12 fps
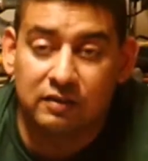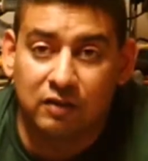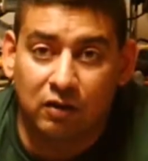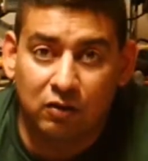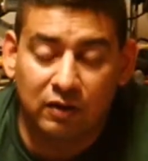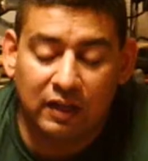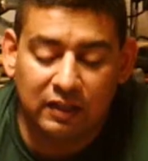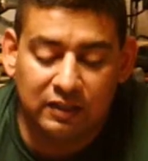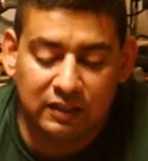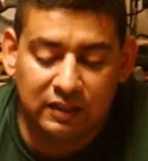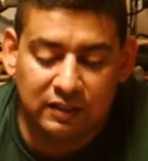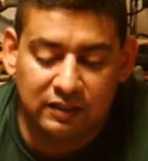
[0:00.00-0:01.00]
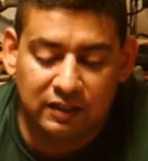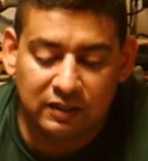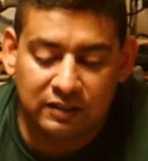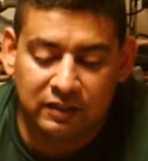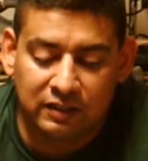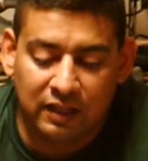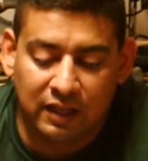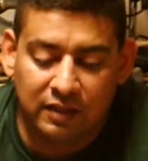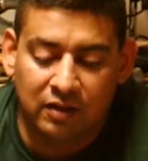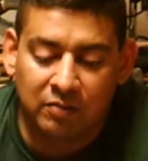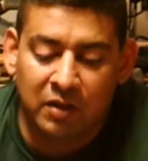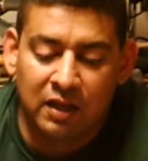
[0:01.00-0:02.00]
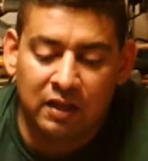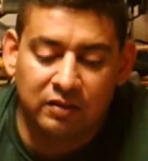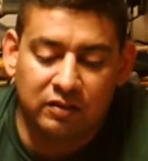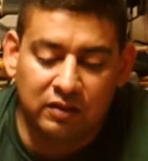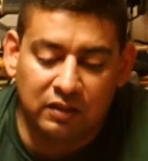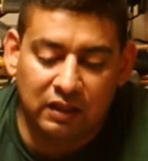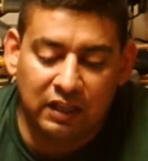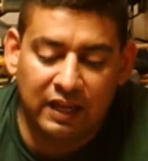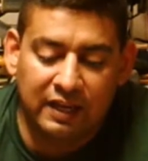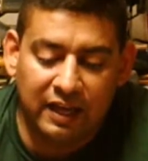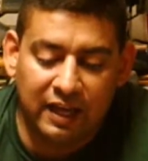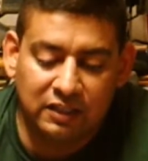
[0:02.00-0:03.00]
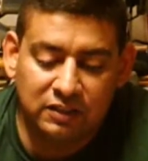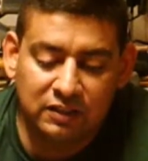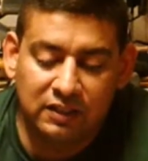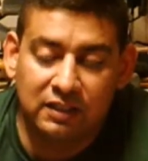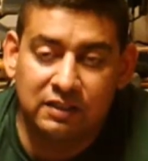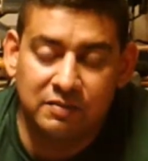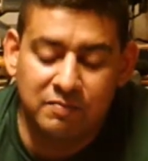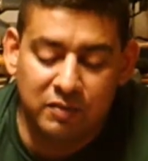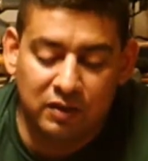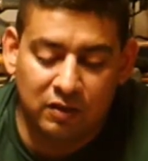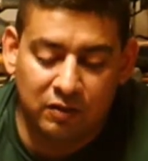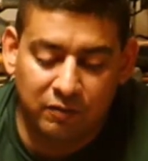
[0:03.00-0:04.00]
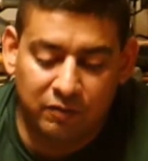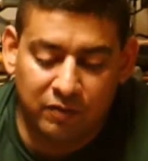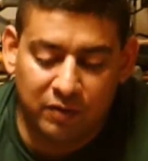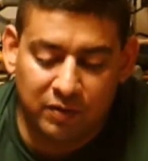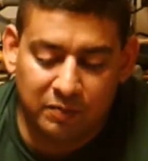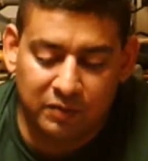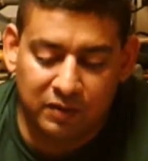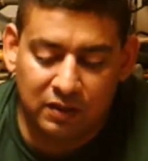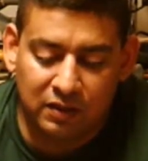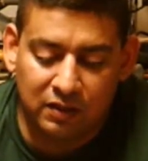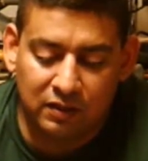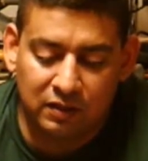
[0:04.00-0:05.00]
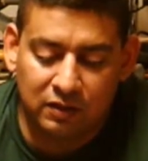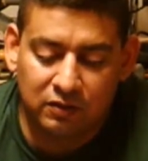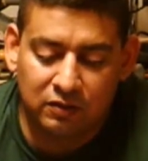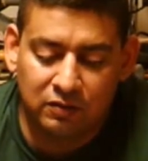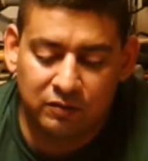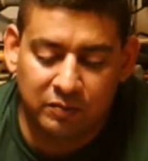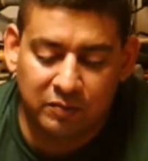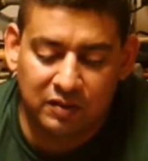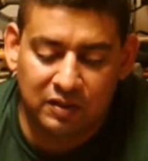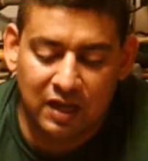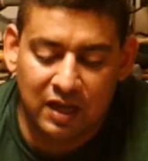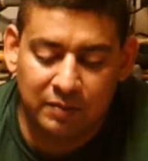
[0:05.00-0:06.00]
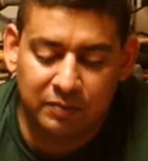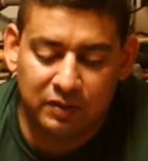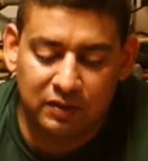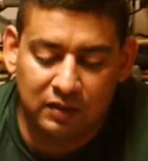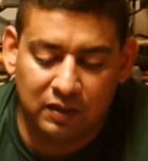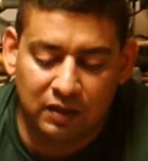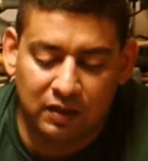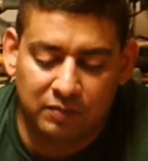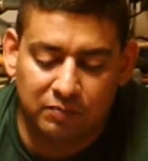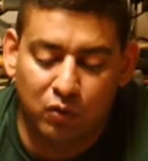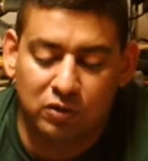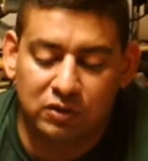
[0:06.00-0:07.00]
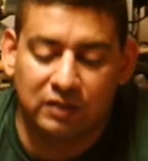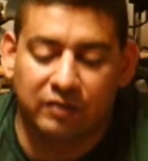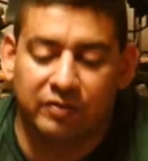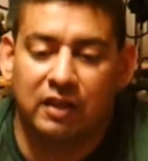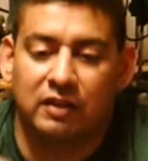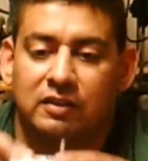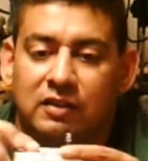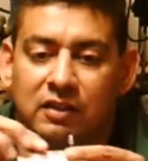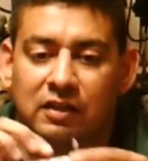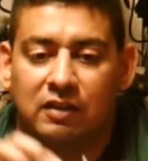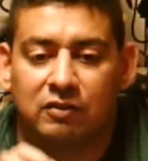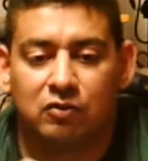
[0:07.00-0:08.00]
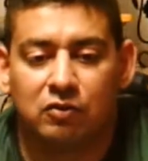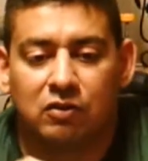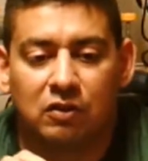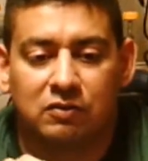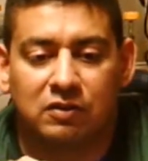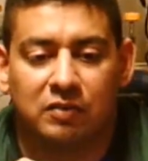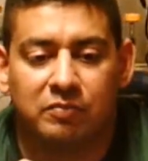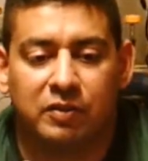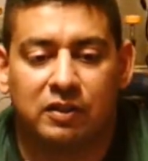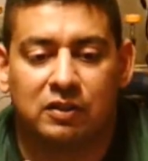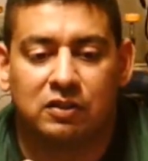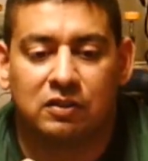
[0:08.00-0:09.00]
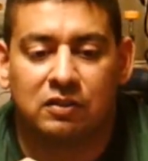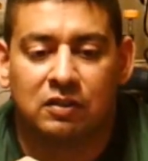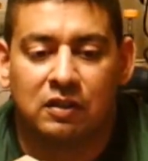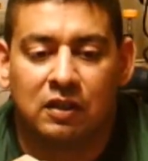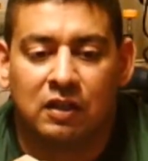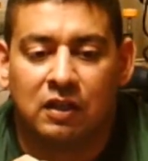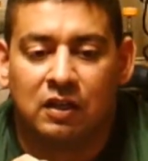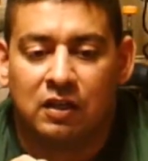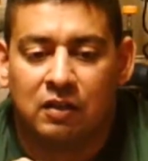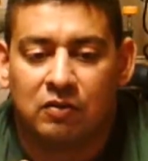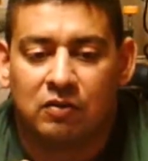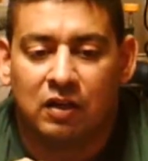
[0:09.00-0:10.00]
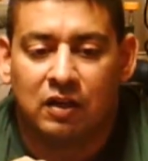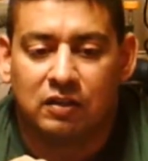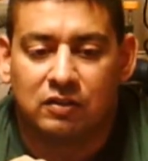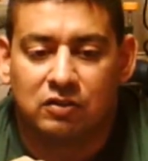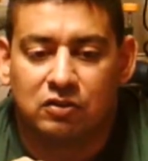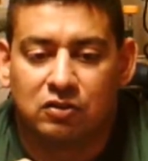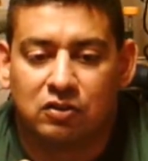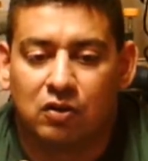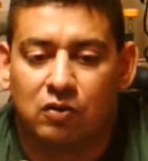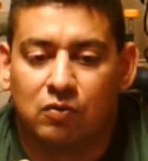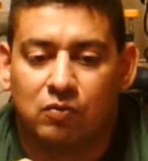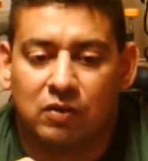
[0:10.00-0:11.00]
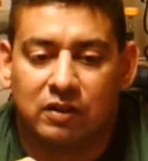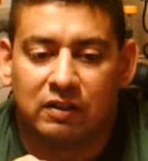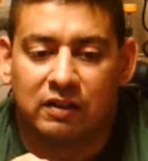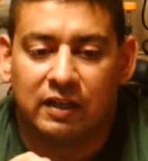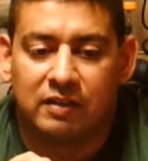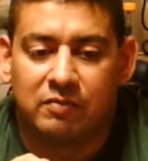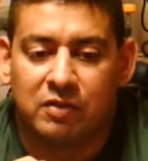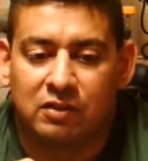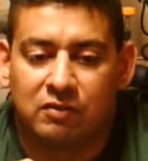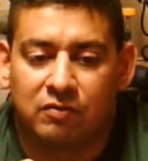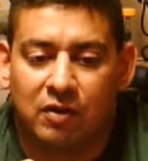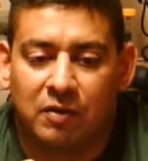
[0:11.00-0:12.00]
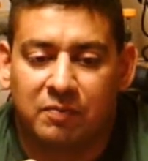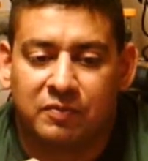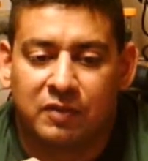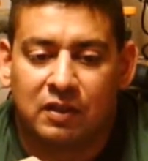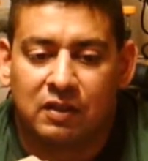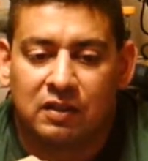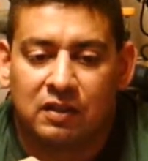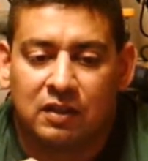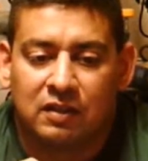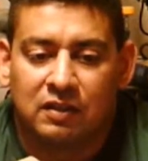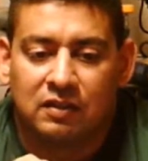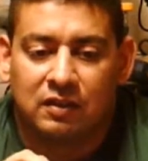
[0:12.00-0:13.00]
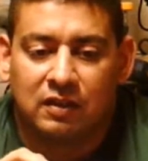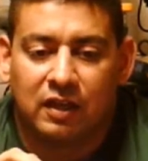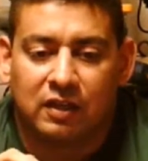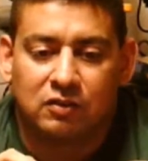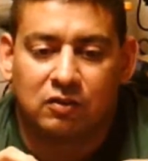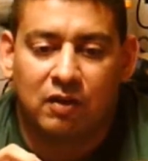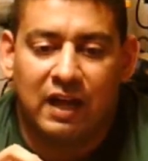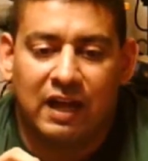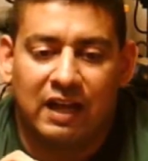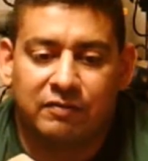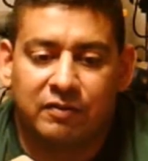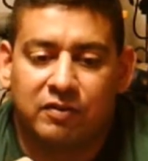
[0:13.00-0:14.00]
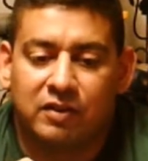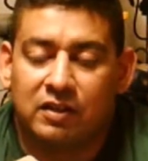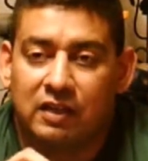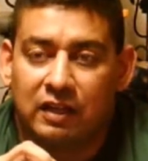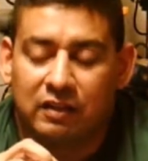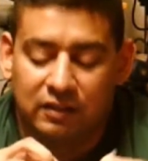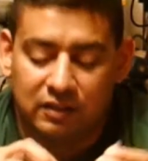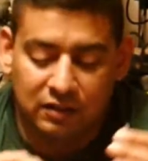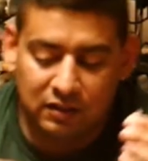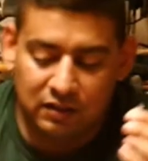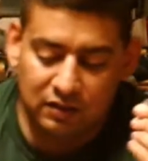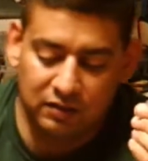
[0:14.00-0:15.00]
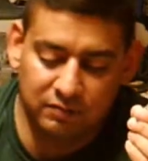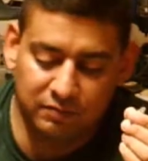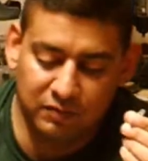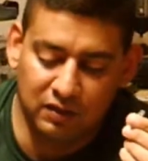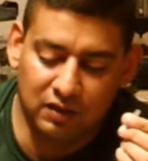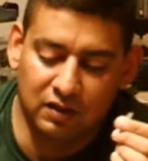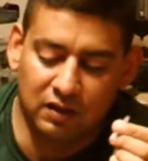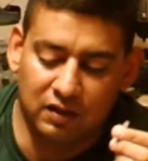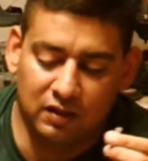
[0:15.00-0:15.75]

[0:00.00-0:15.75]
the whole LED doesn't light up. The light actually gets emitted from the top portion of the LED, and I'll do a close-up picture to show where the light emits from. Okay, so half of the LED, the